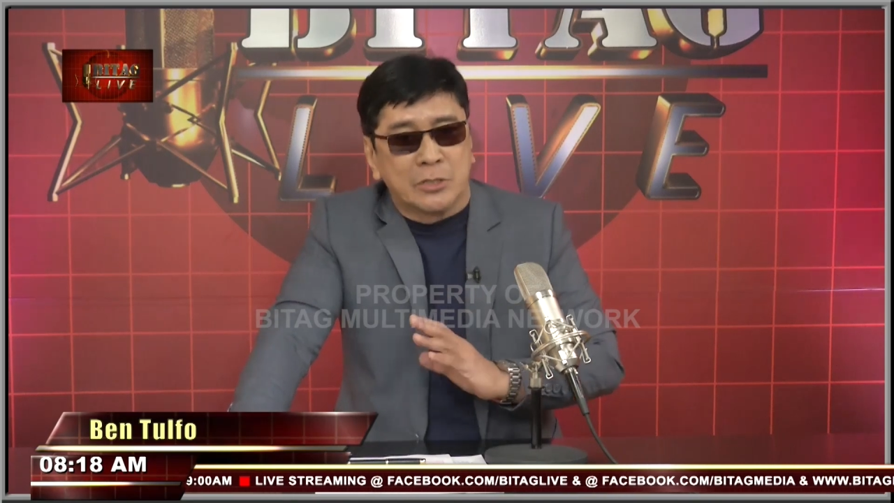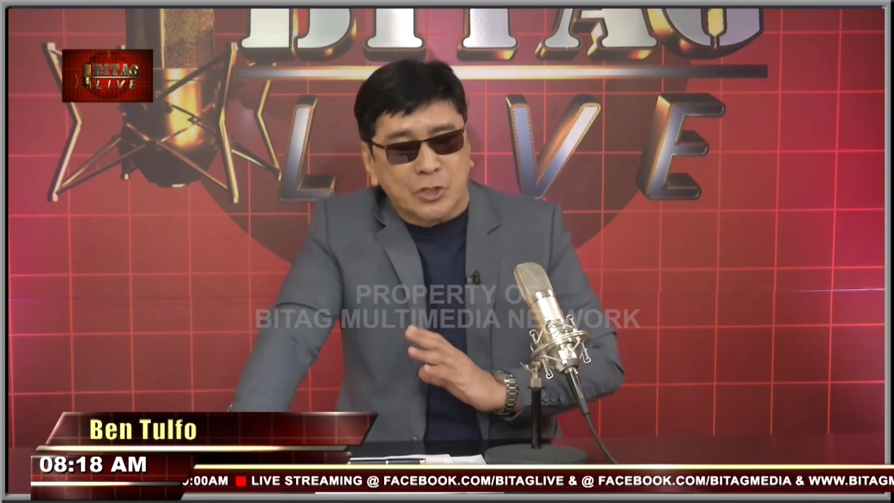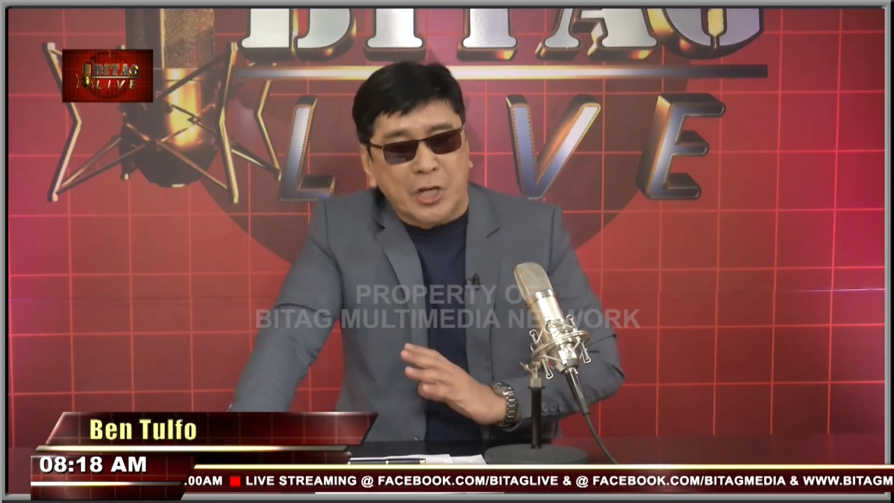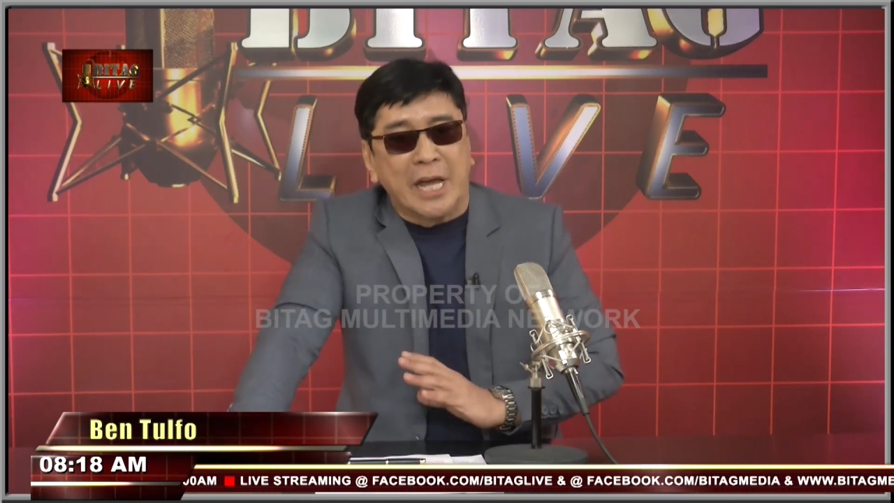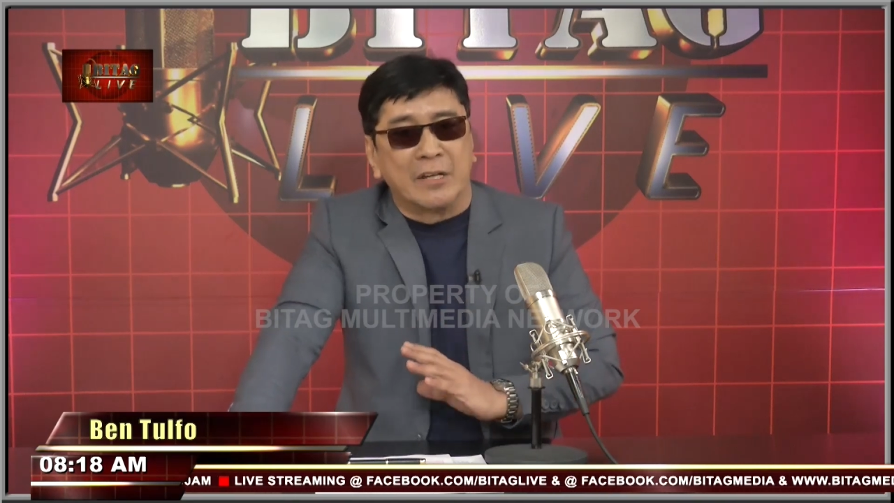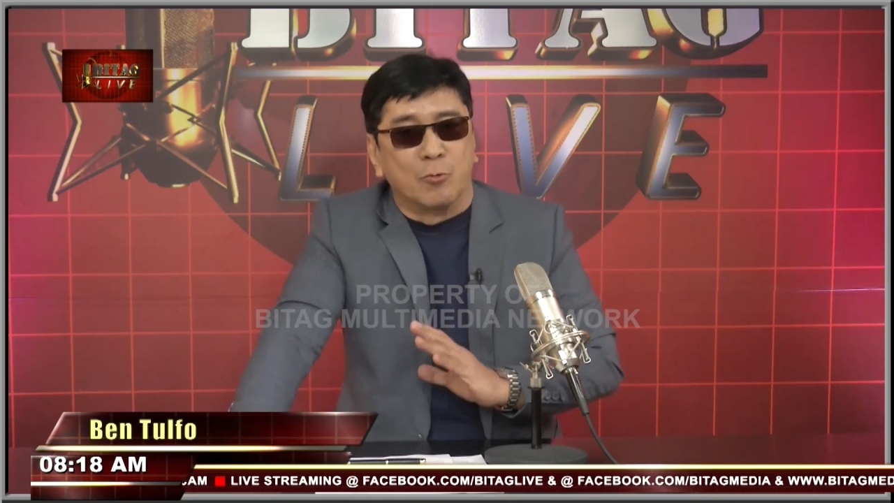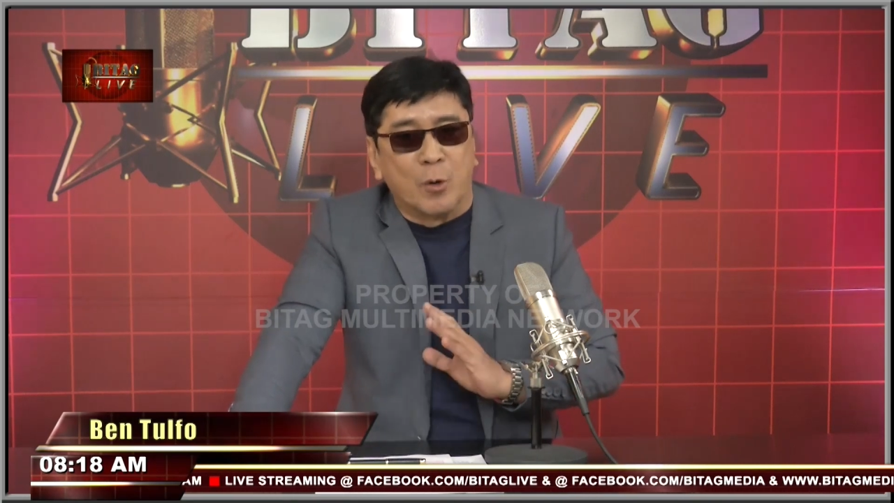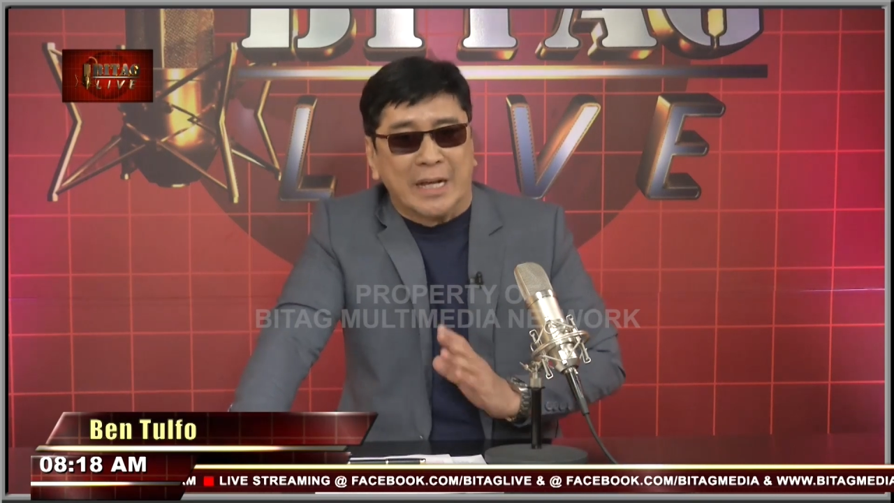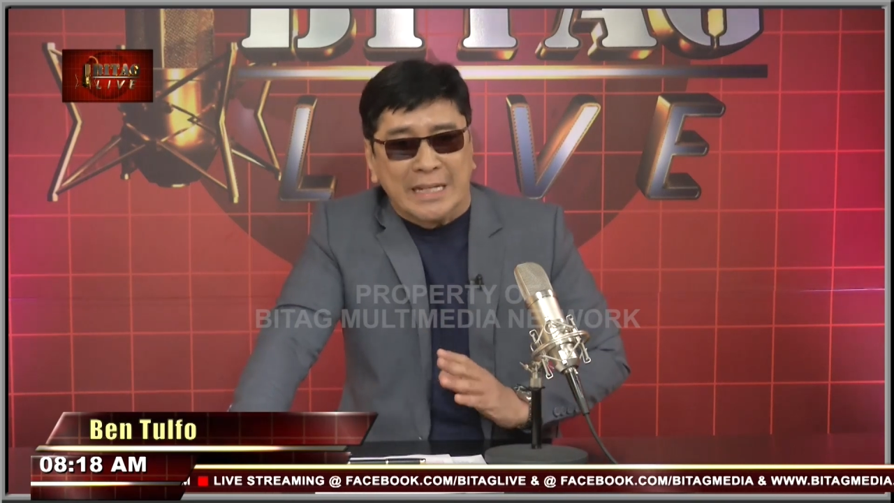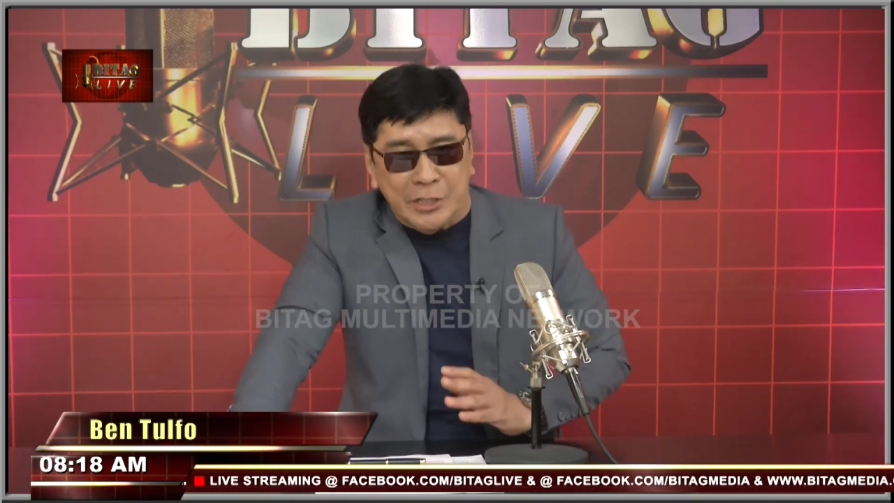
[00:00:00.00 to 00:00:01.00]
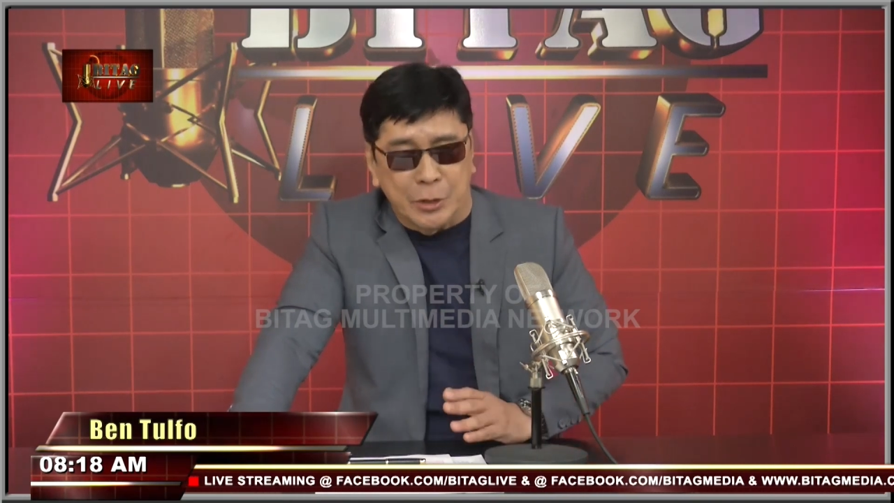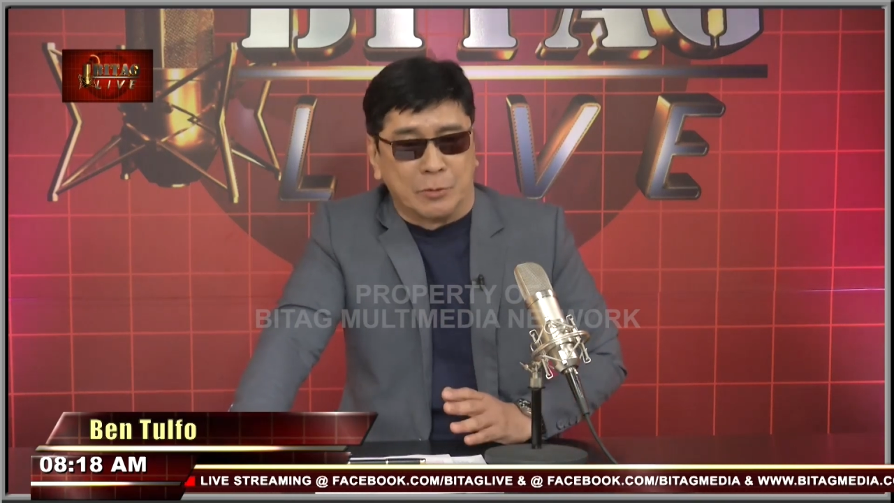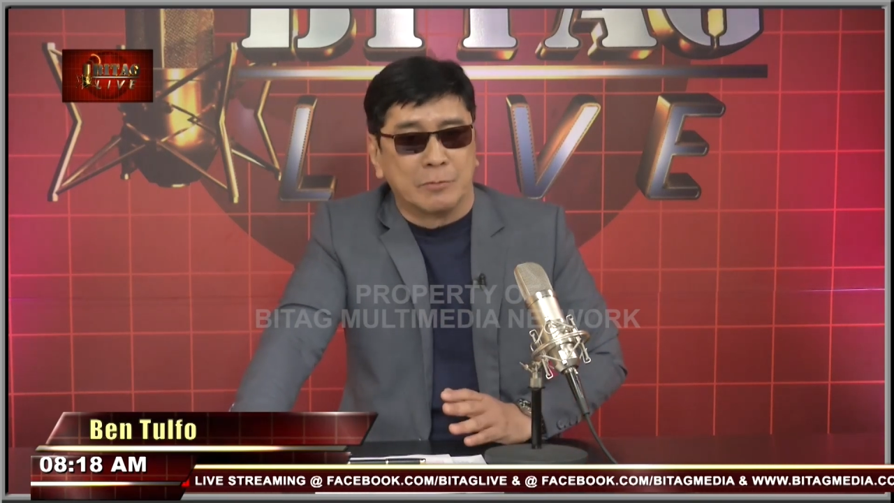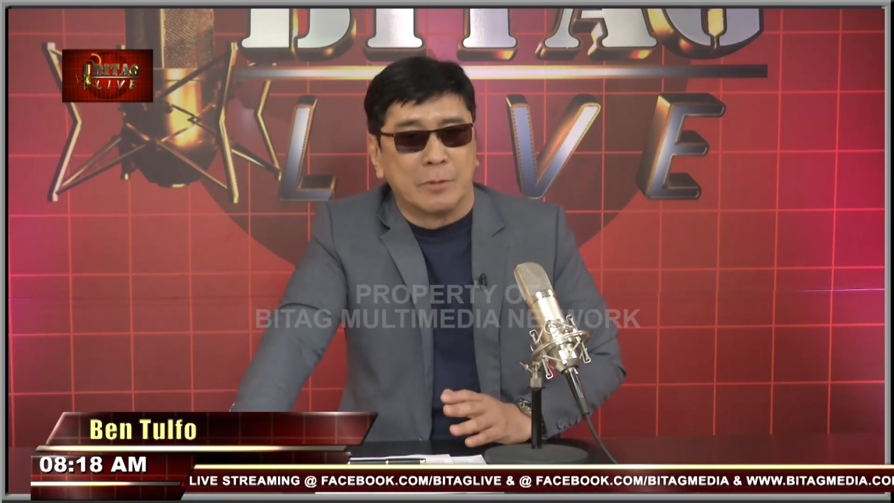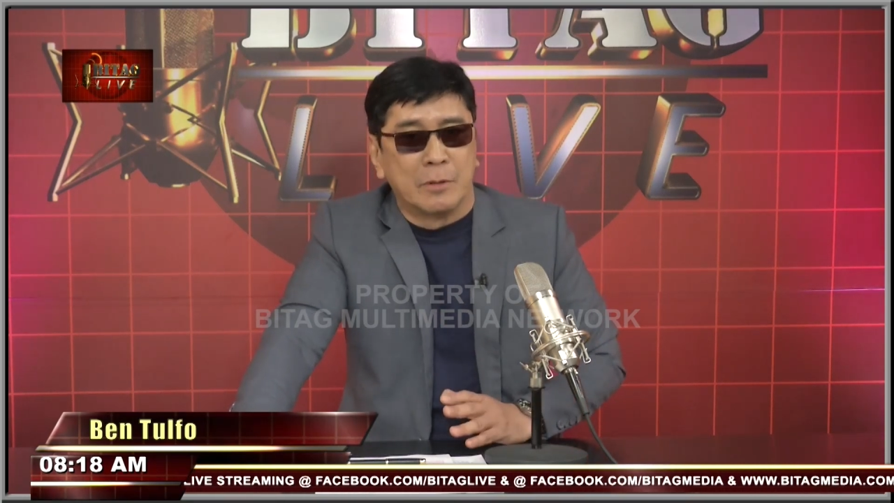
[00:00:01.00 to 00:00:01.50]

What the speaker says: side of what I do.